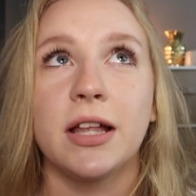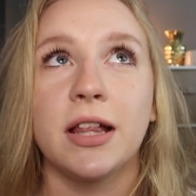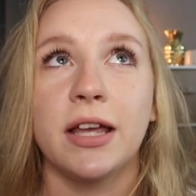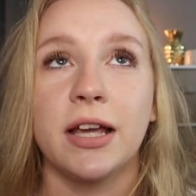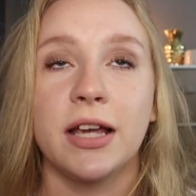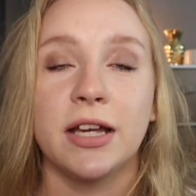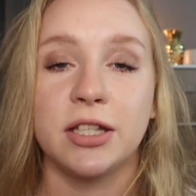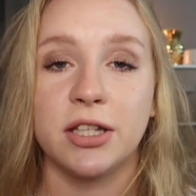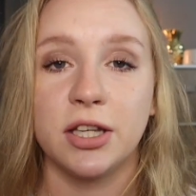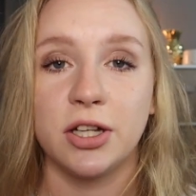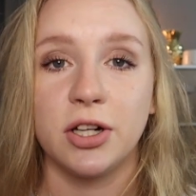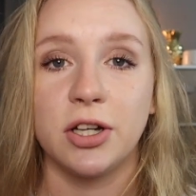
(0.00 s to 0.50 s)
Like
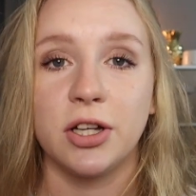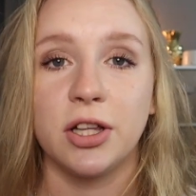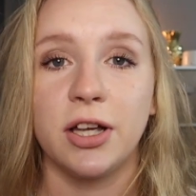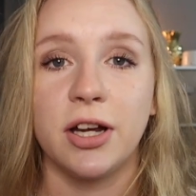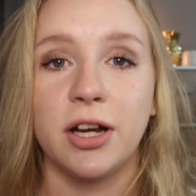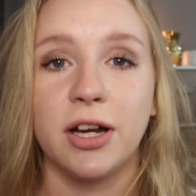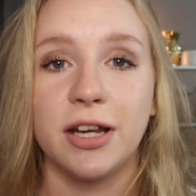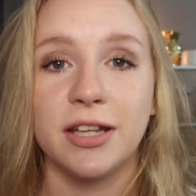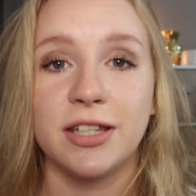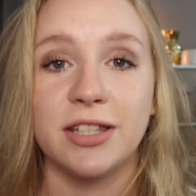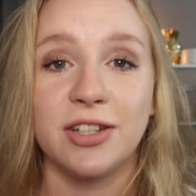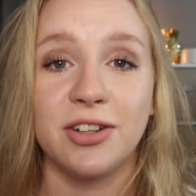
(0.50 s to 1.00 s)
I said
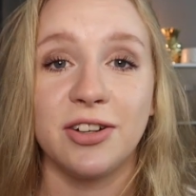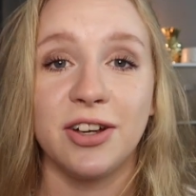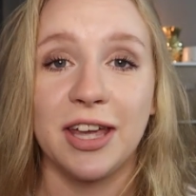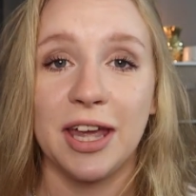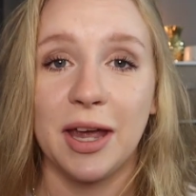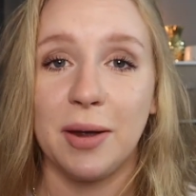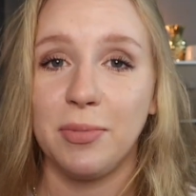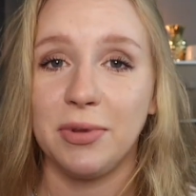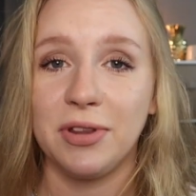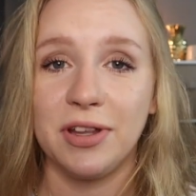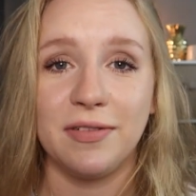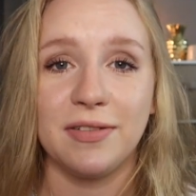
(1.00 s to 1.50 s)
earlier, I still
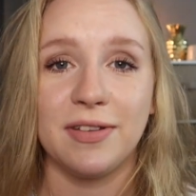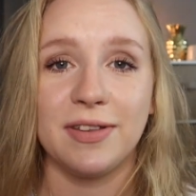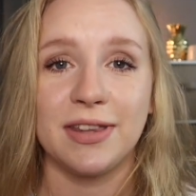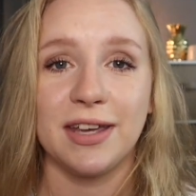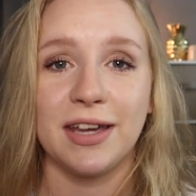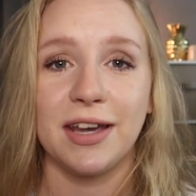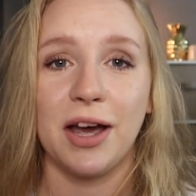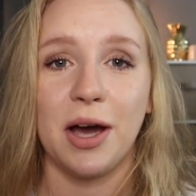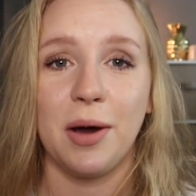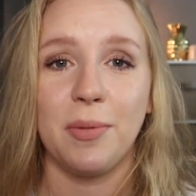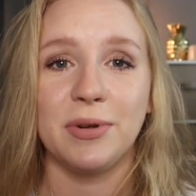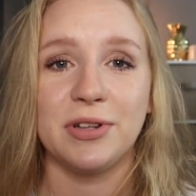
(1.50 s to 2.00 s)
can't believe that
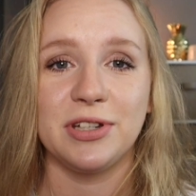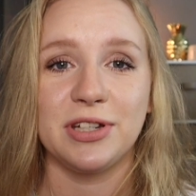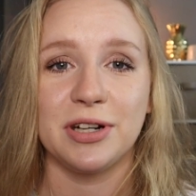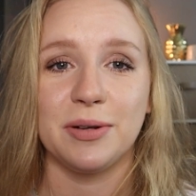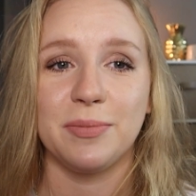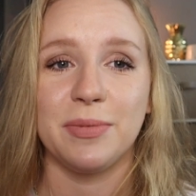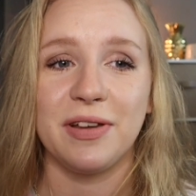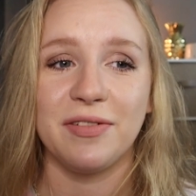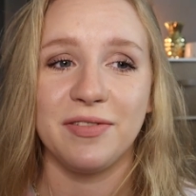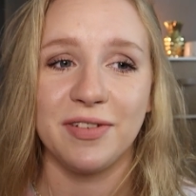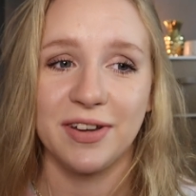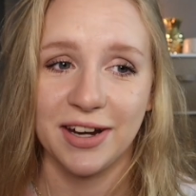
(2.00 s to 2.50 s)
they commented
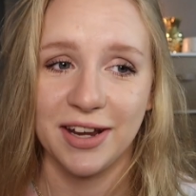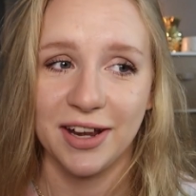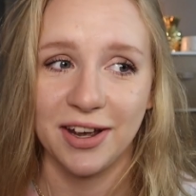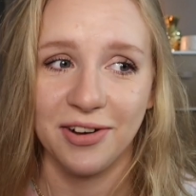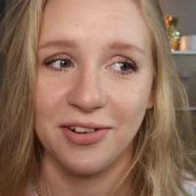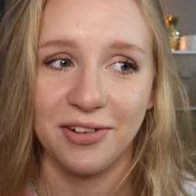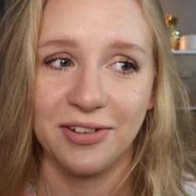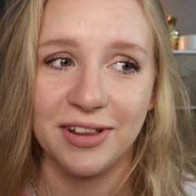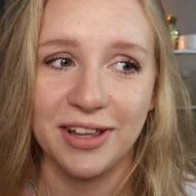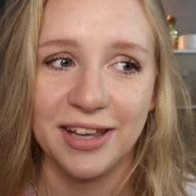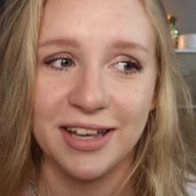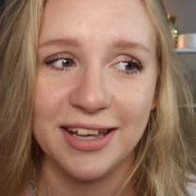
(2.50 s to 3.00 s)
on my
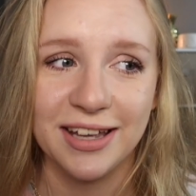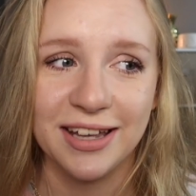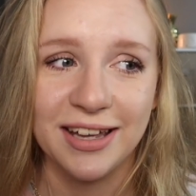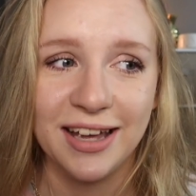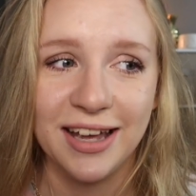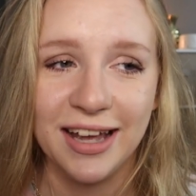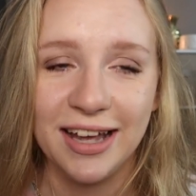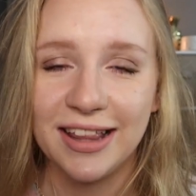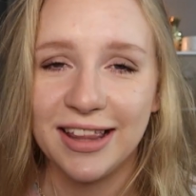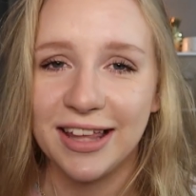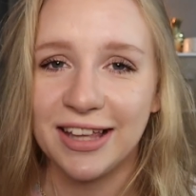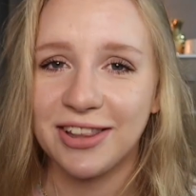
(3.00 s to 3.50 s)
video. Like
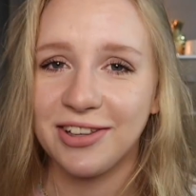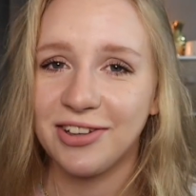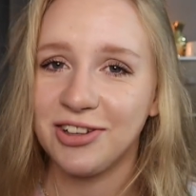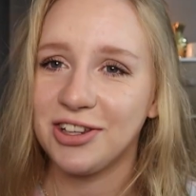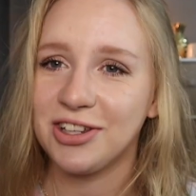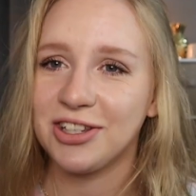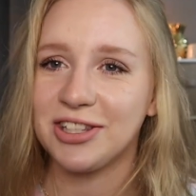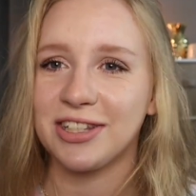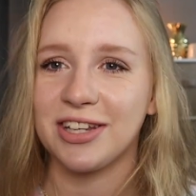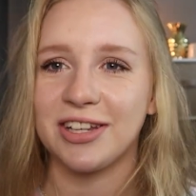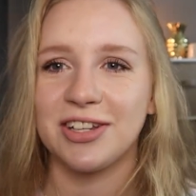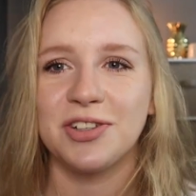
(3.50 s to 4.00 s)
they're
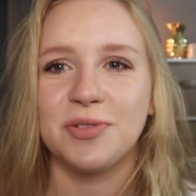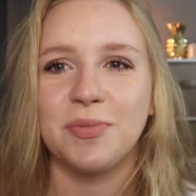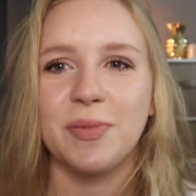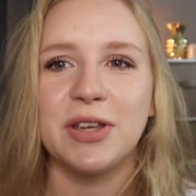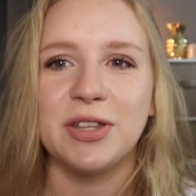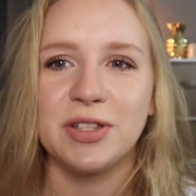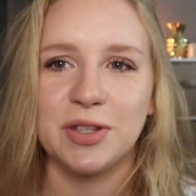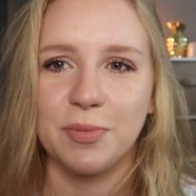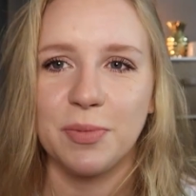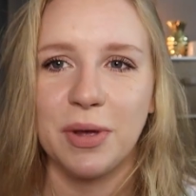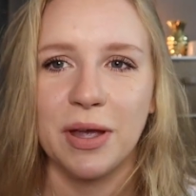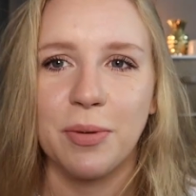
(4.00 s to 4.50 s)
just such
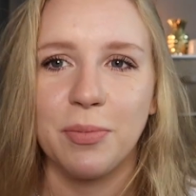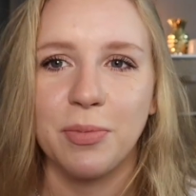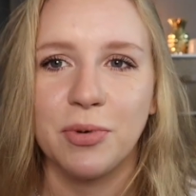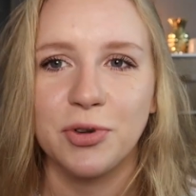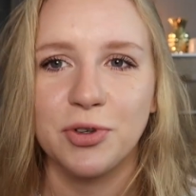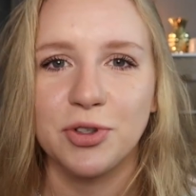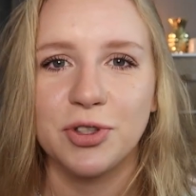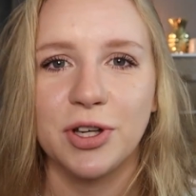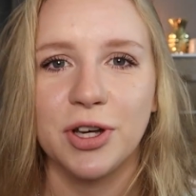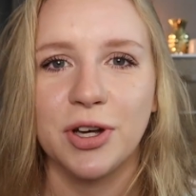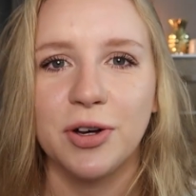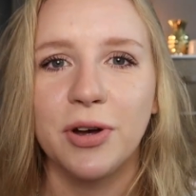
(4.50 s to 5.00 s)
amazing
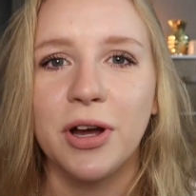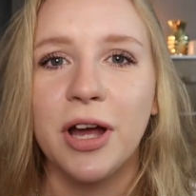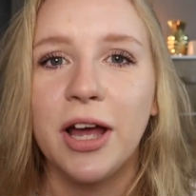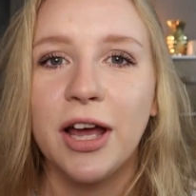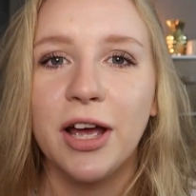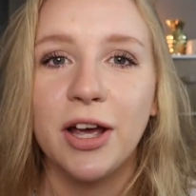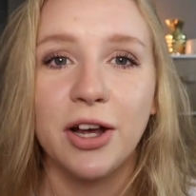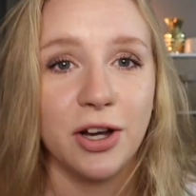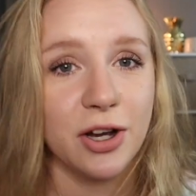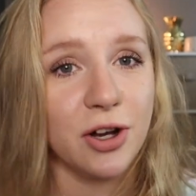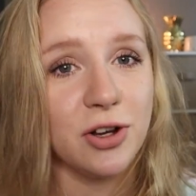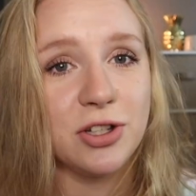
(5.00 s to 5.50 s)
people. So
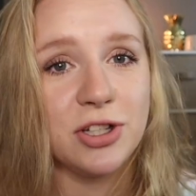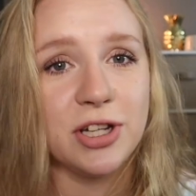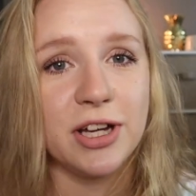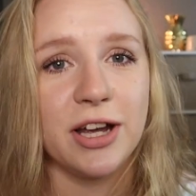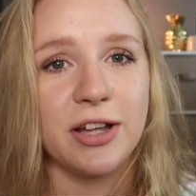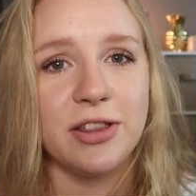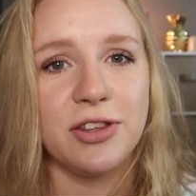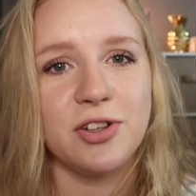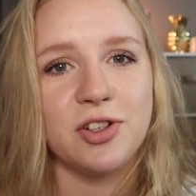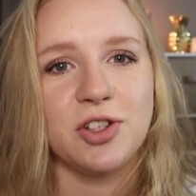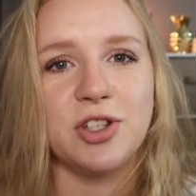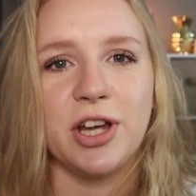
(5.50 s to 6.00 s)
go check
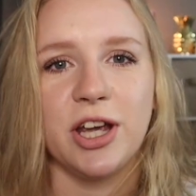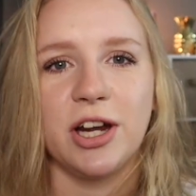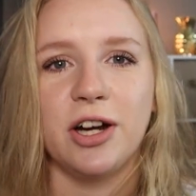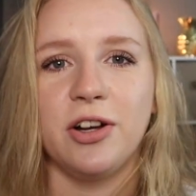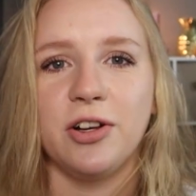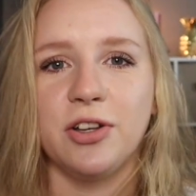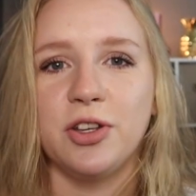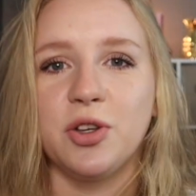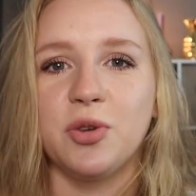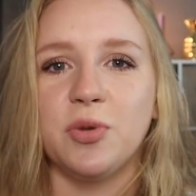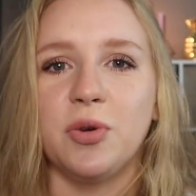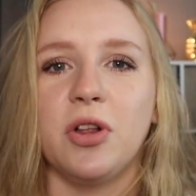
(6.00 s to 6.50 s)
out their
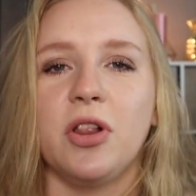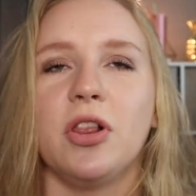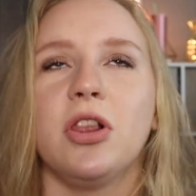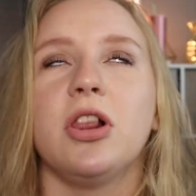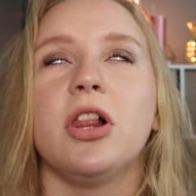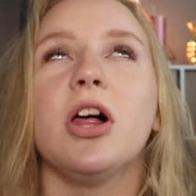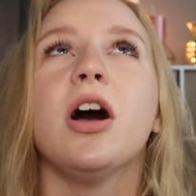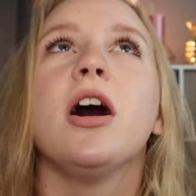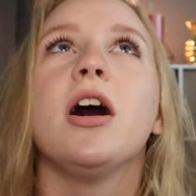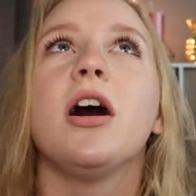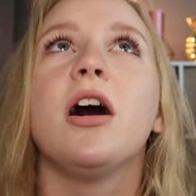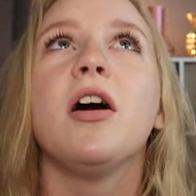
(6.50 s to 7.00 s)
channel. You will
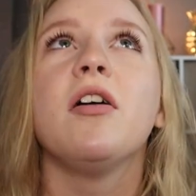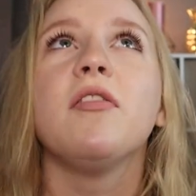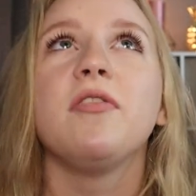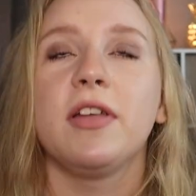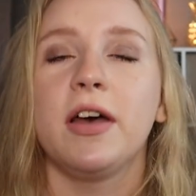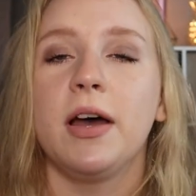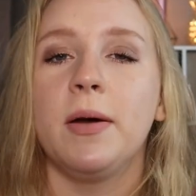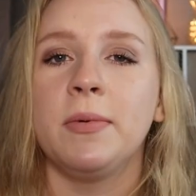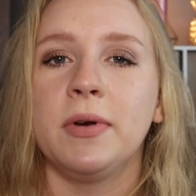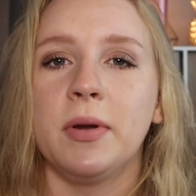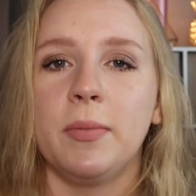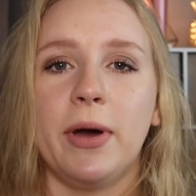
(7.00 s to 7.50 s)
love
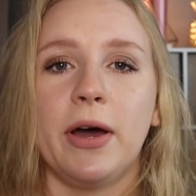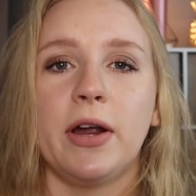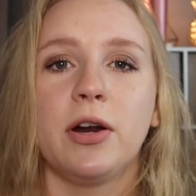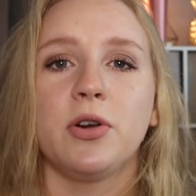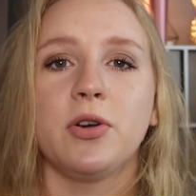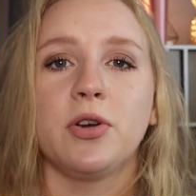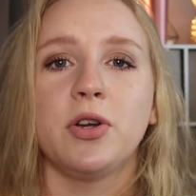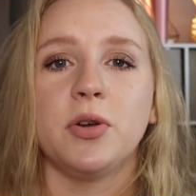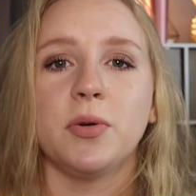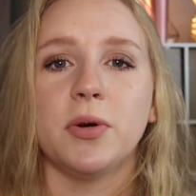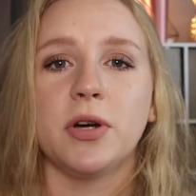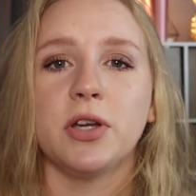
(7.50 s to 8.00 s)
them. No matter
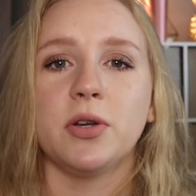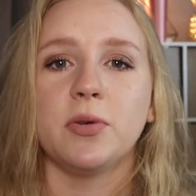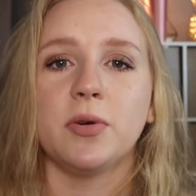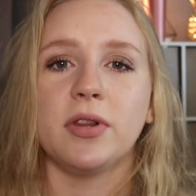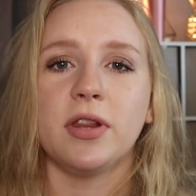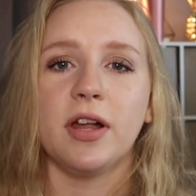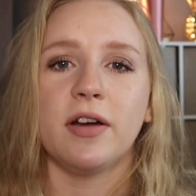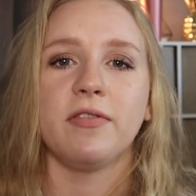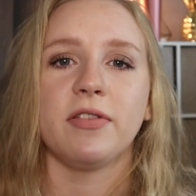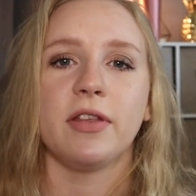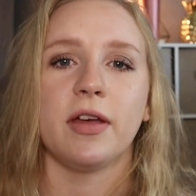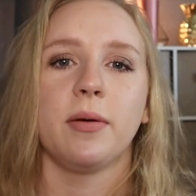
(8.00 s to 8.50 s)
who you are, you will
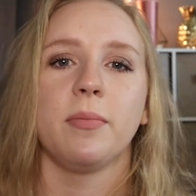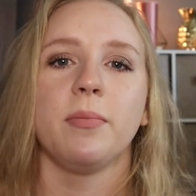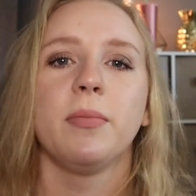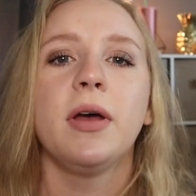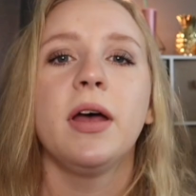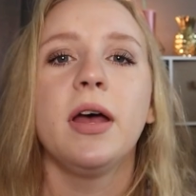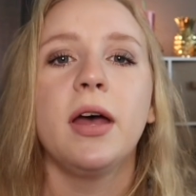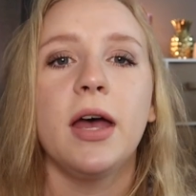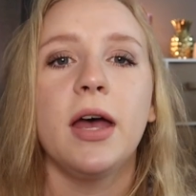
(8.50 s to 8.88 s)
love them.